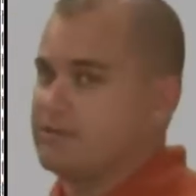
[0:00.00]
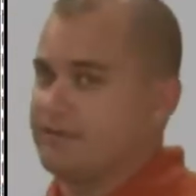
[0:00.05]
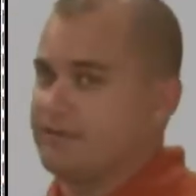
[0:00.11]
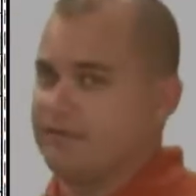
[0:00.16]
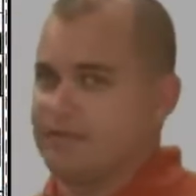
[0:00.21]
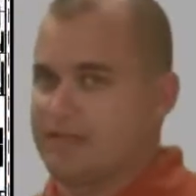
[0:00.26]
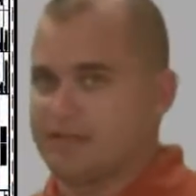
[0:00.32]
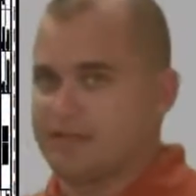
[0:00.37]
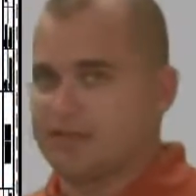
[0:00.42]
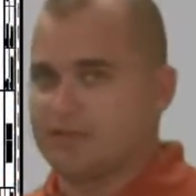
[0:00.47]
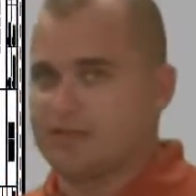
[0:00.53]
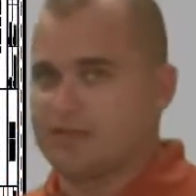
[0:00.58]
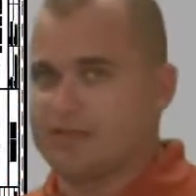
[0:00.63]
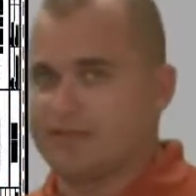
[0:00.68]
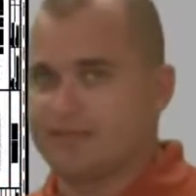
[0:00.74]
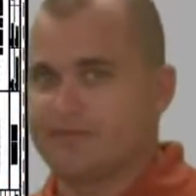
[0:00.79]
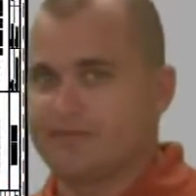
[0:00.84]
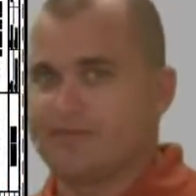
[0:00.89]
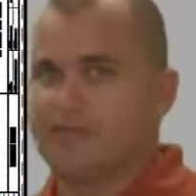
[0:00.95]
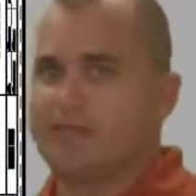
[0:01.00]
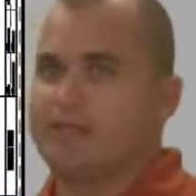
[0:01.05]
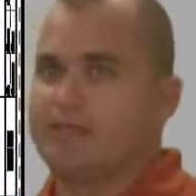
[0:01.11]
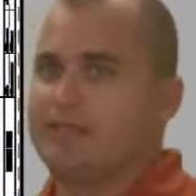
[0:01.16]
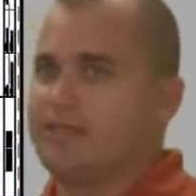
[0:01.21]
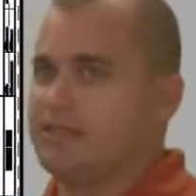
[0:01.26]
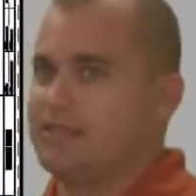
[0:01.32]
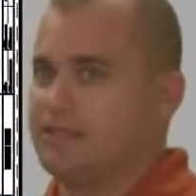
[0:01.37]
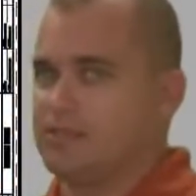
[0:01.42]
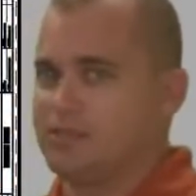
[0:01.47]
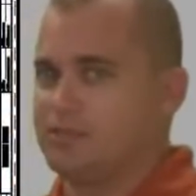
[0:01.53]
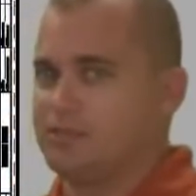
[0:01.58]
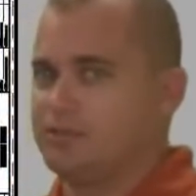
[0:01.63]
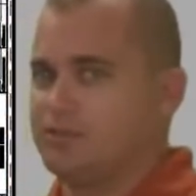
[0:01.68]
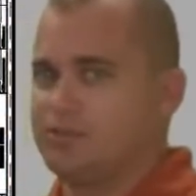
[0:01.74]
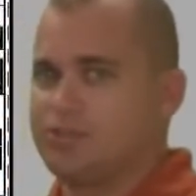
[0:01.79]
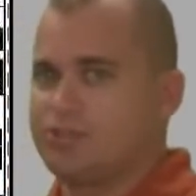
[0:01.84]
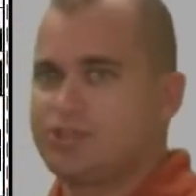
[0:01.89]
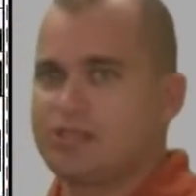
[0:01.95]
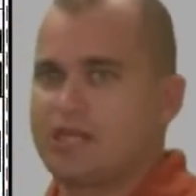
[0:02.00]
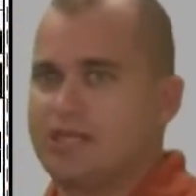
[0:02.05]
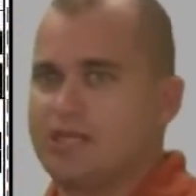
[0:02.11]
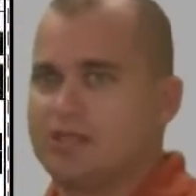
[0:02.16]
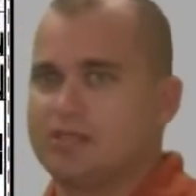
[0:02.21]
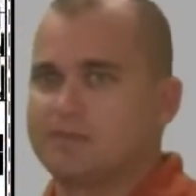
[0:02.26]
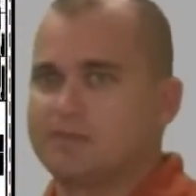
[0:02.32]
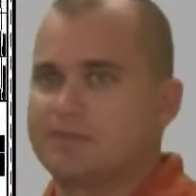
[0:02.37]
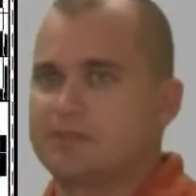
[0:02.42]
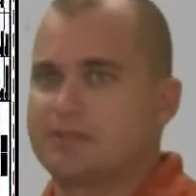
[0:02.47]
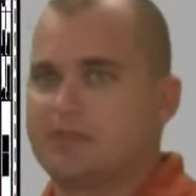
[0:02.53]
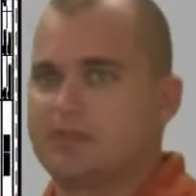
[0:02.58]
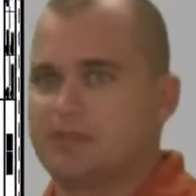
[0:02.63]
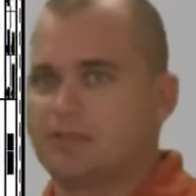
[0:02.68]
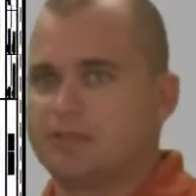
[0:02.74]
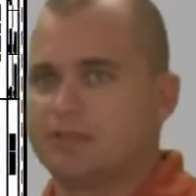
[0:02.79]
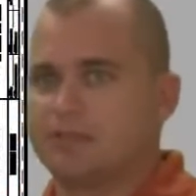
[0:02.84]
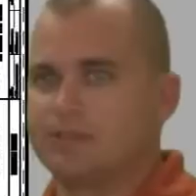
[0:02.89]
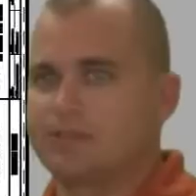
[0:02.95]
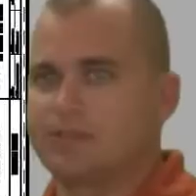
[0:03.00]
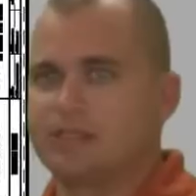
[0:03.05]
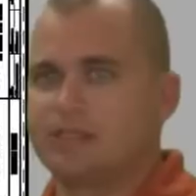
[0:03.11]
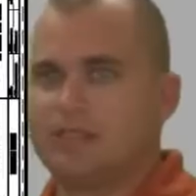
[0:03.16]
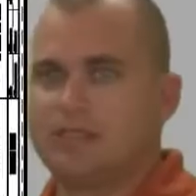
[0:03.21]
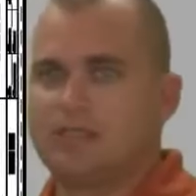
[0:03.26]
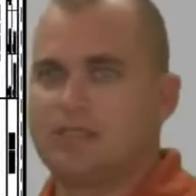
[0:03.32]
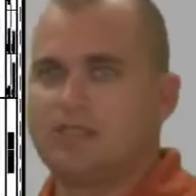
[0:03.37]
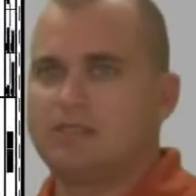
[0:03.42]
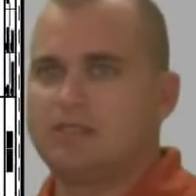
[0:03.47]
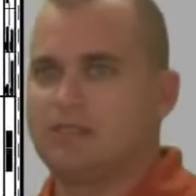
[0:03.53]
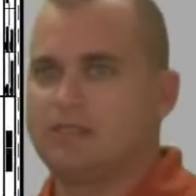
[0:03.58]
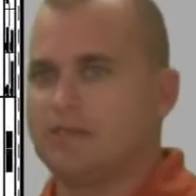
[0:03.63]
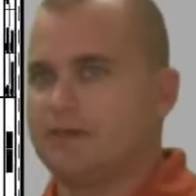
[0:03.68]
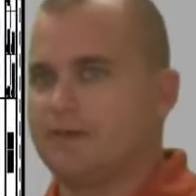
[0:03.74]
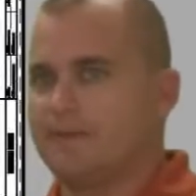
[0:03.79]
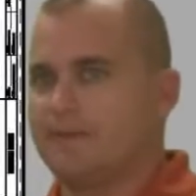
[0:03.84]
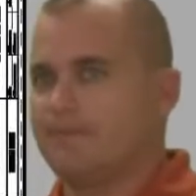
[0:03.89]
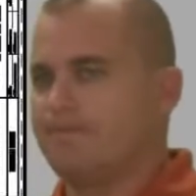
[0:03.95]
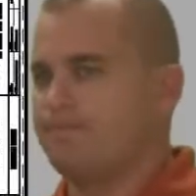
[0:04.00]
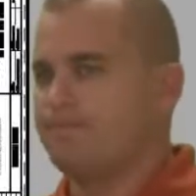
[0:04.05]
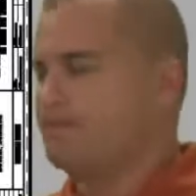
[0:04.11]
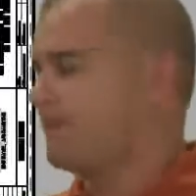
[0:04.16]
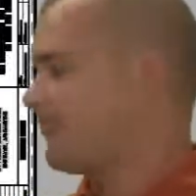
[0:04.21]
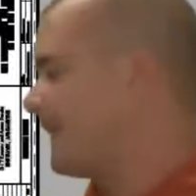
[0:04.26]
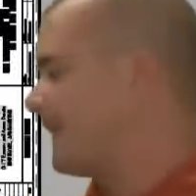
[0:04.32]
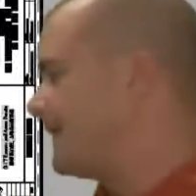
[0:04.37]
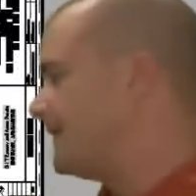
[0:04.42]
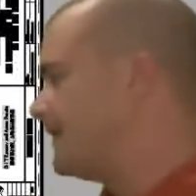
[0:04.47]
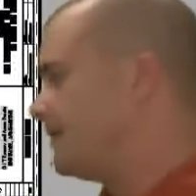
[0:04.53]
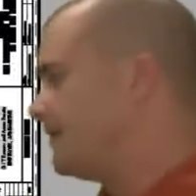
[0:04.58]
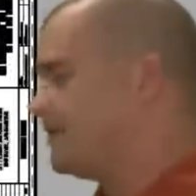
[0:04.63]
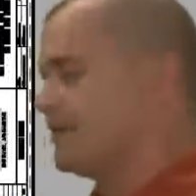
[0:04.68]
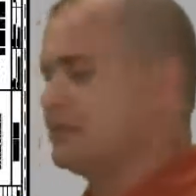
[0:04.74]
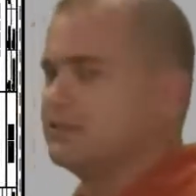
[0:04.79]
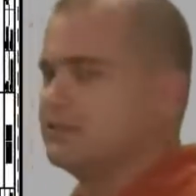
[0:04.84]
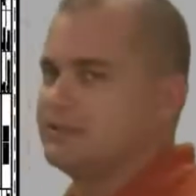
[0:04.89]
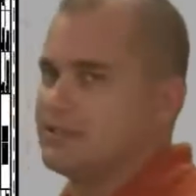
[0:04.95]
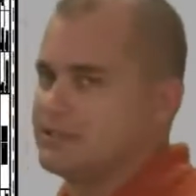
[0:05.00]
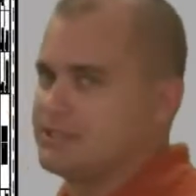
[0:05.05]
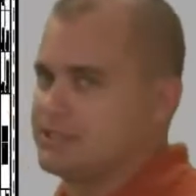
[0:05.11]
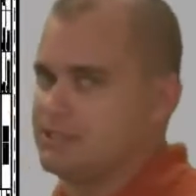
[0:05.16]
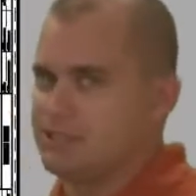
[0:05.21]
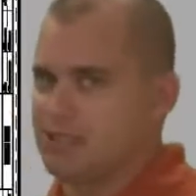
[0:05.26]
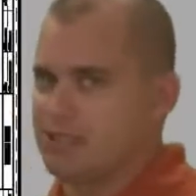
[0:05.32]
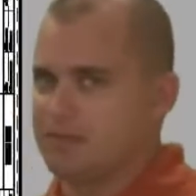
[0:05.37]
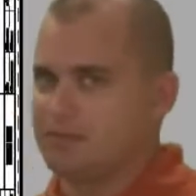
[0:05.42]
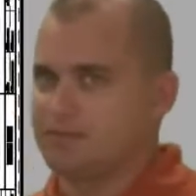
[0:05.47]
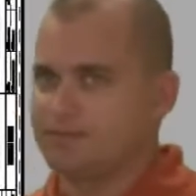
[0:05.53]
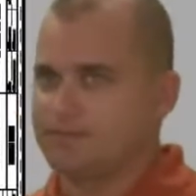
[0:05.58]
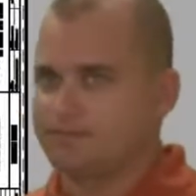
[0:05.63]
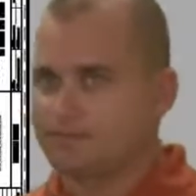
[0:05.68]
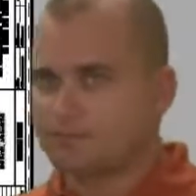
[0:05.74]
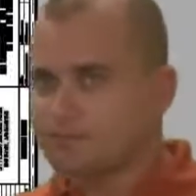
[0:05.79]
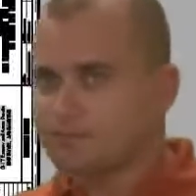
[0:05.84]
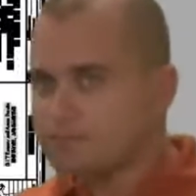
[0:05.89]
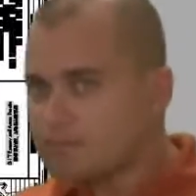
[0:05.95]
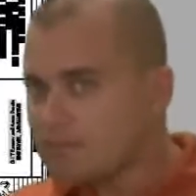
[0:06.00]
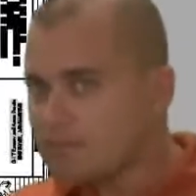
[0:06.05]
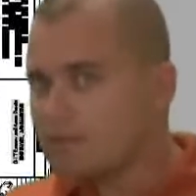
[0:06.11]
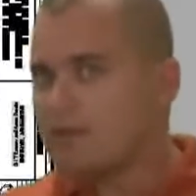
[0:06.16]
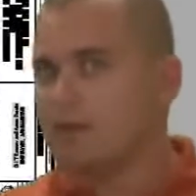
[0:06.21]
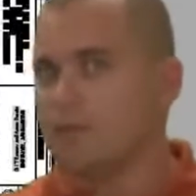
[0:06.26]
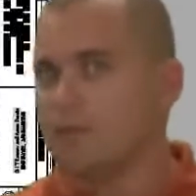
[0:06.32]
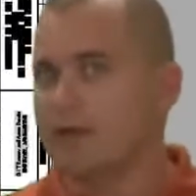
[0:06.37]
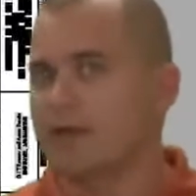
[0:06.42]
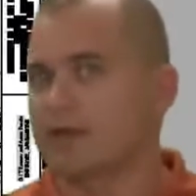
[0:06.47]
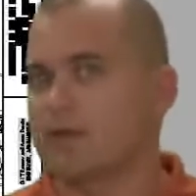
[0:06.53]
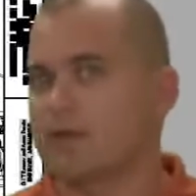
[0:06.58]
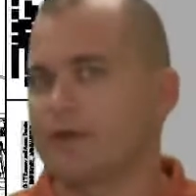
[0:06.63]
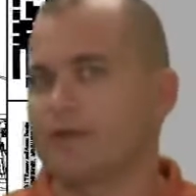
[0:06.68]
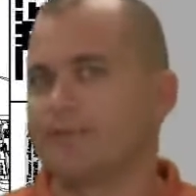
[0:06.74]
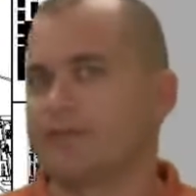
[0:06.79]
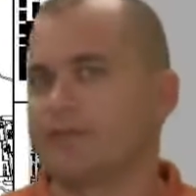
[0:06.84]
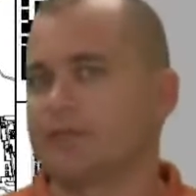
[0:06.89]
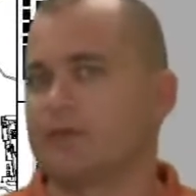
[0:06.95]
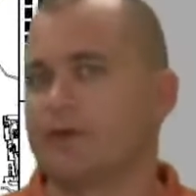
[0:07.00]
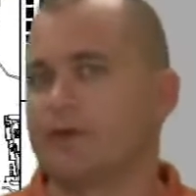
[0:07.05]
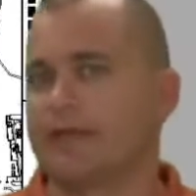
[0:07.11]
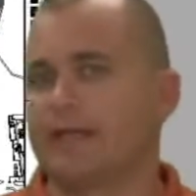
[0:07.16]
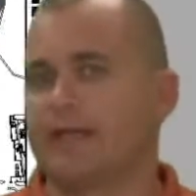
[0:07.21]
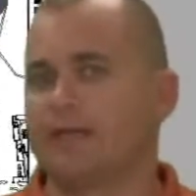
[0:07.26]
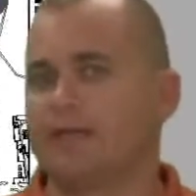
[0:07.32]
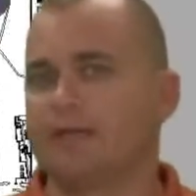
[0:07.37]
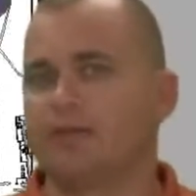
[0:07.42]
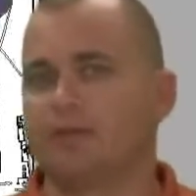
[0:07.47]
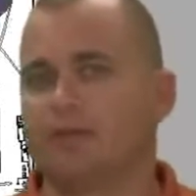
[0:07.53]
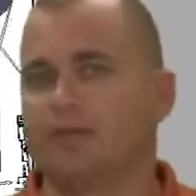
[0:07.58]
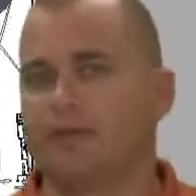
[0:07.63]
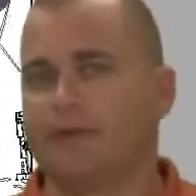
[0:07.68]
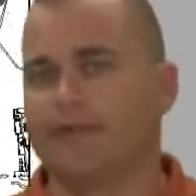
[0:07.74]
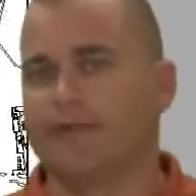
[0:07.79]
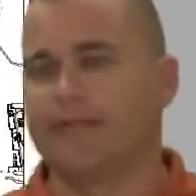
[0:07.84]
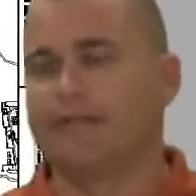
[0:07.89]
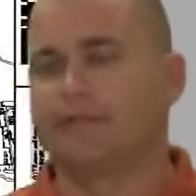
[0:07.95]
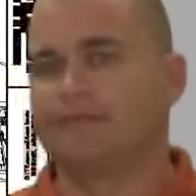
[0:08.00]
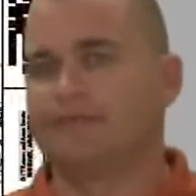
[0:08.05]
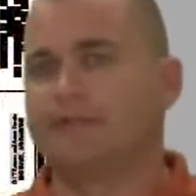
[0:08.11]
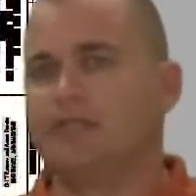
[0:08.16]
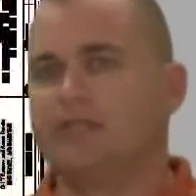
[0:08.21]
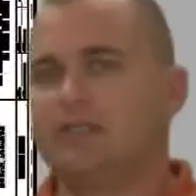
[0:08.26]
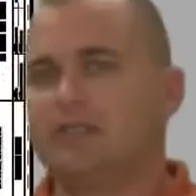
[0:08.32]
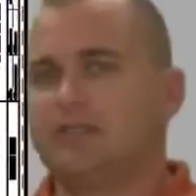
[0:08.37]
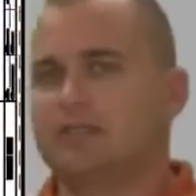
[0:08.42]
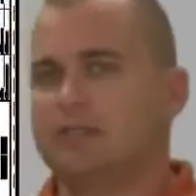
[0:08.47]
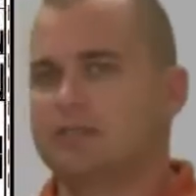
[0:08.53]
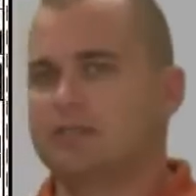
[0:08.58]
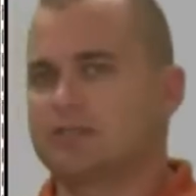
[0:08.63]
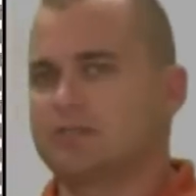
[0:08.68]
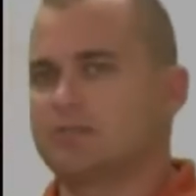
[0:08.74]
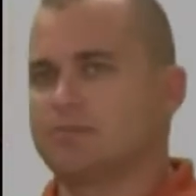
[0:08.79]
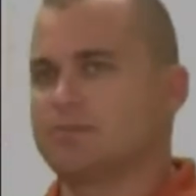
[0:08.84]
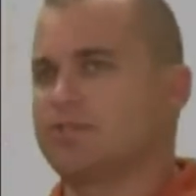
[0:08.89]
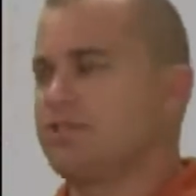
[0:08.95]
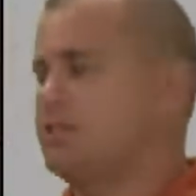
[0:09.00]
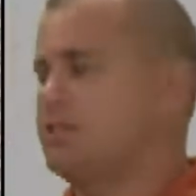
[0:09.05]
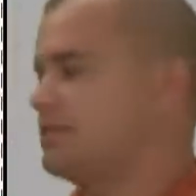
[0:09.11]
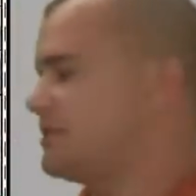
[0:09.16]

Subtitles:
have an XREF and you shade up the colors and then create a legend table. We got quite a bit going on here though. We have some sheet